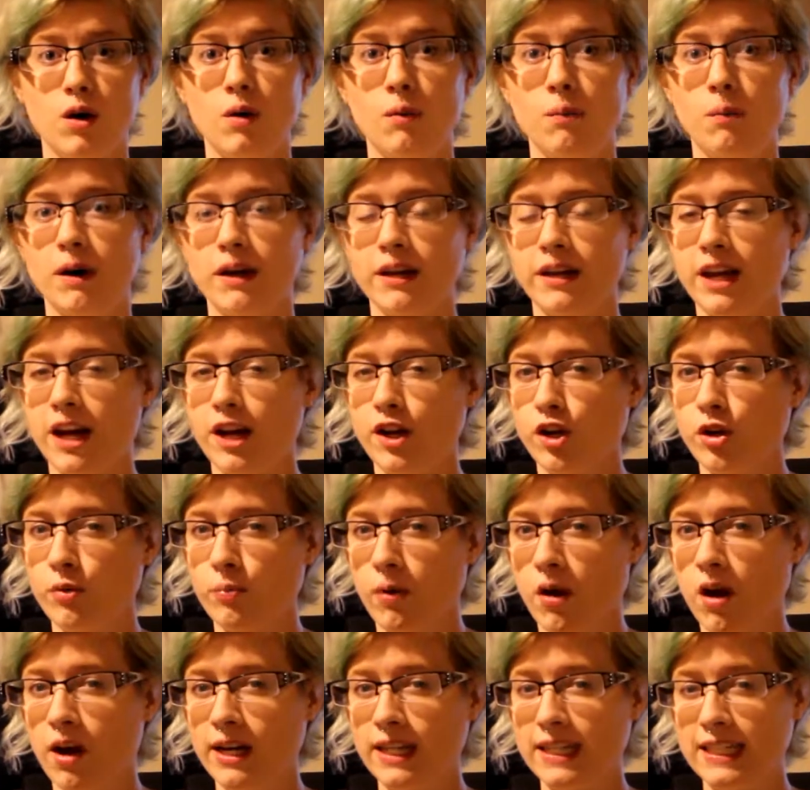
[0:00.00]
but yet your
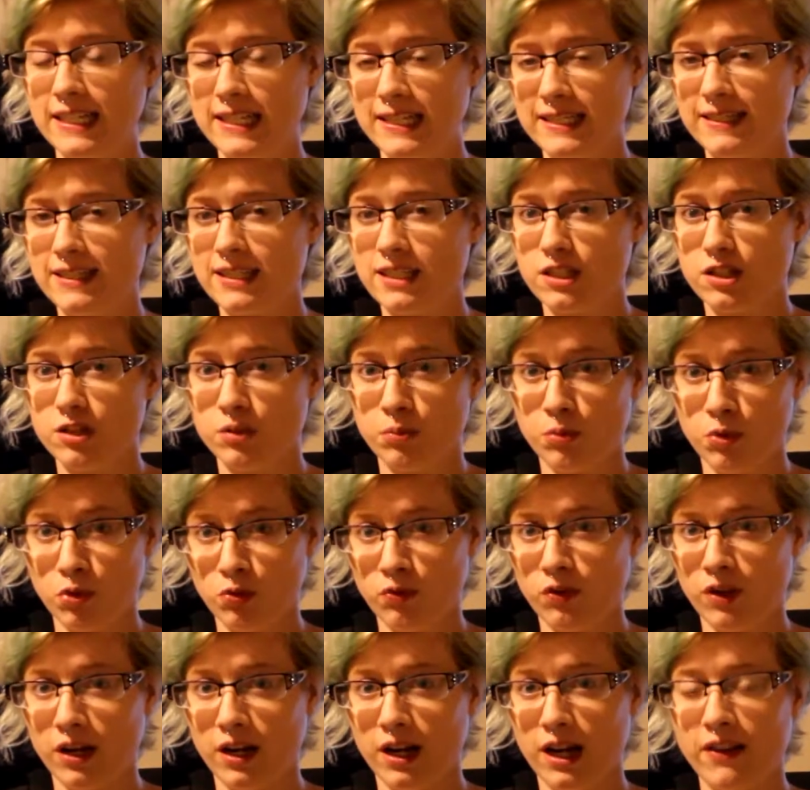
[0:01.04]
body isn't
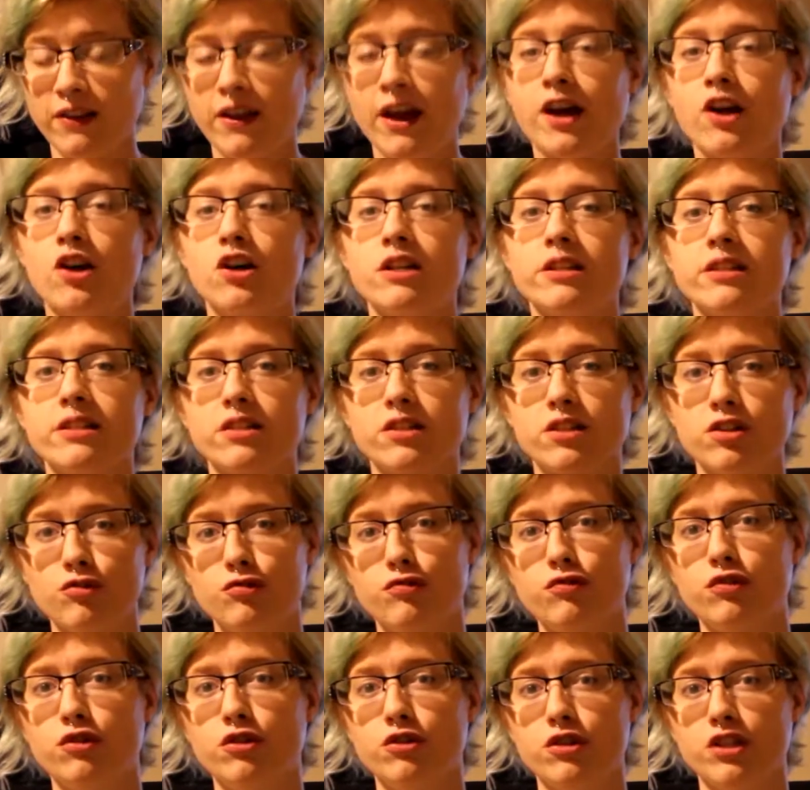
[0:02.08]
moving, and that causes
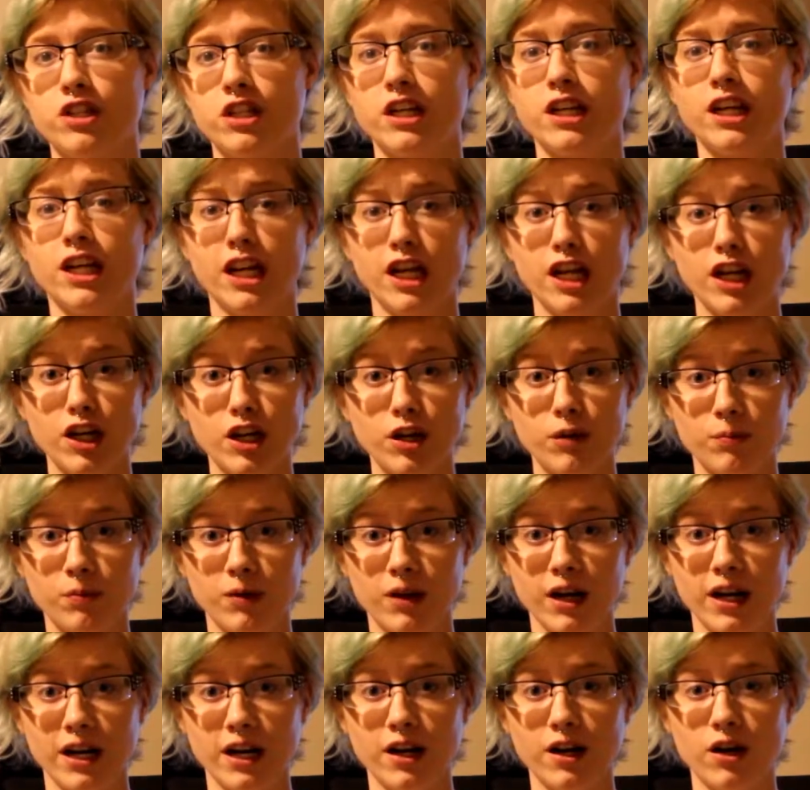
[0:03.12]
confusion in your
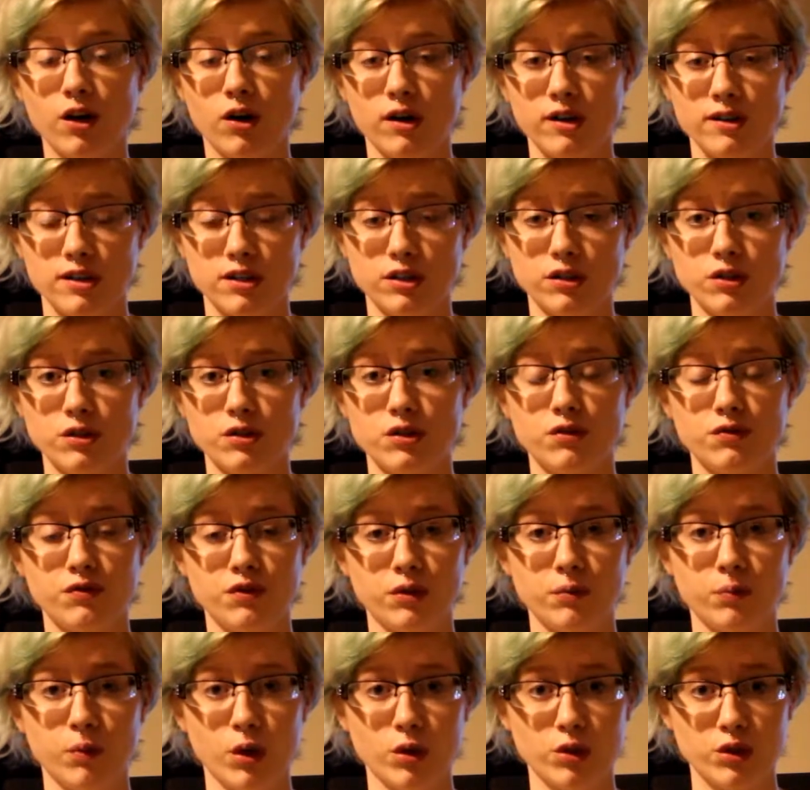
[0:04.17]
brain, causing you to
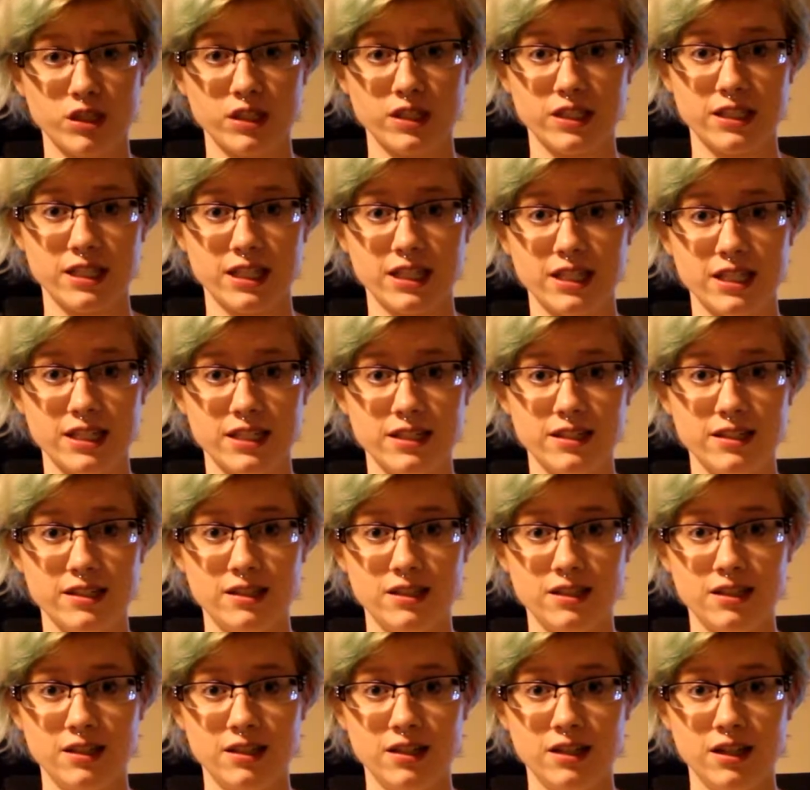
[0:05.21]
feel motion sickness,
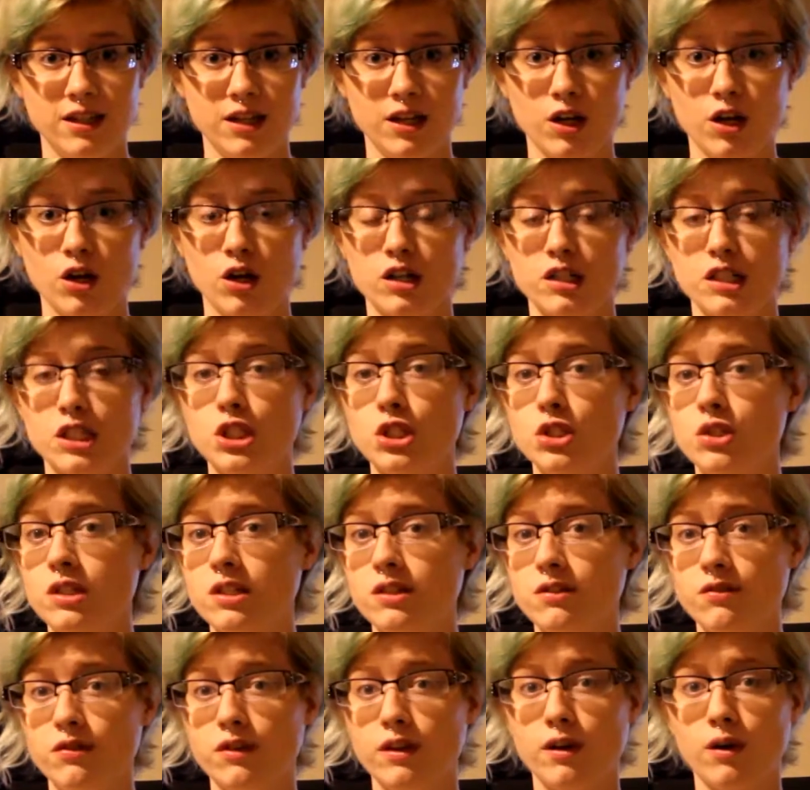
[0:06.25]
causing you
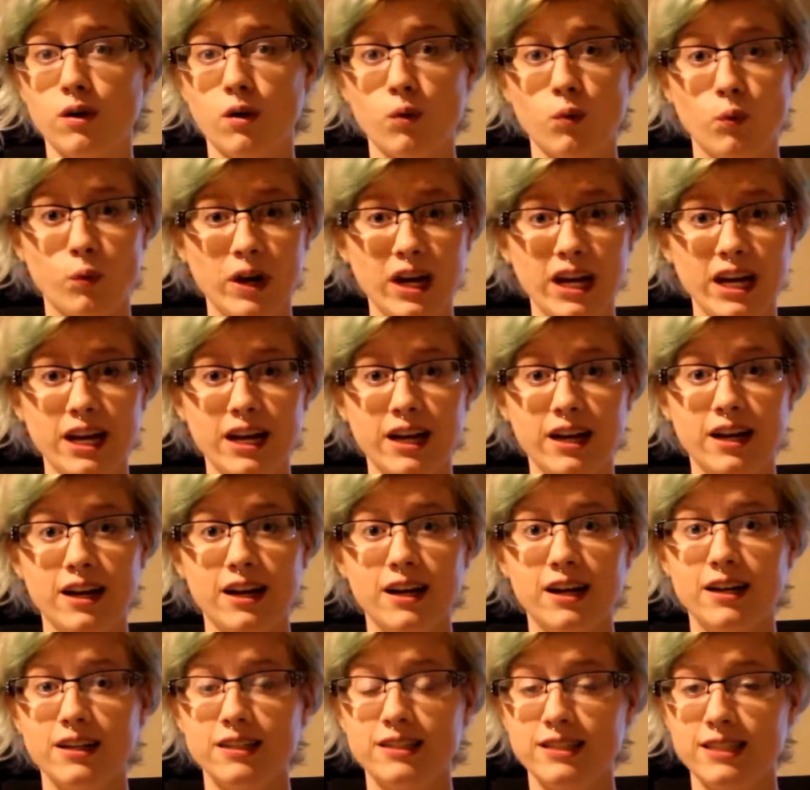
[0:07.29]
to feel weak,
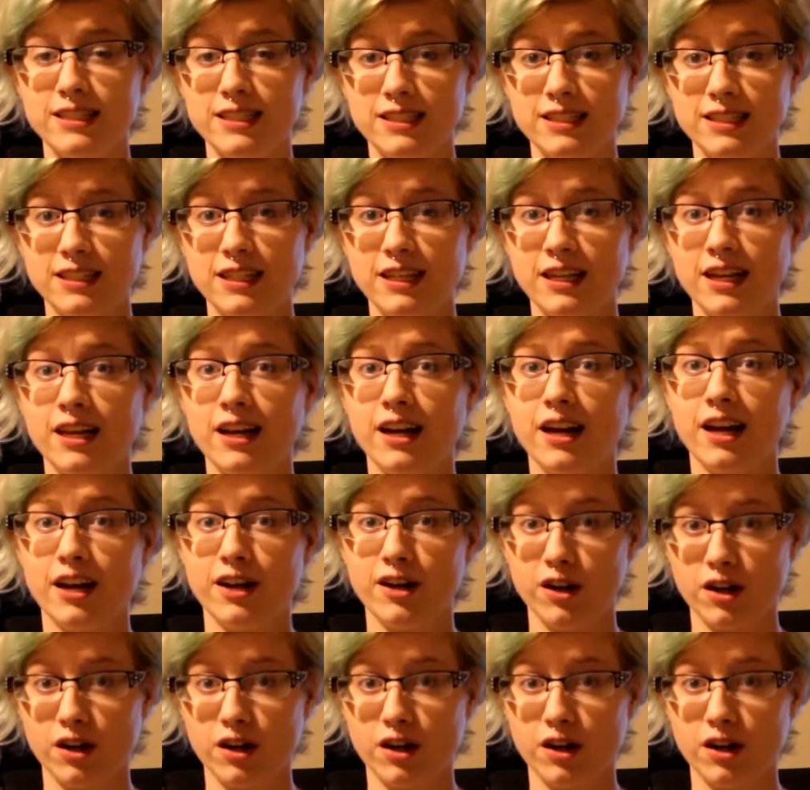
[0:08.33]
dizzy, and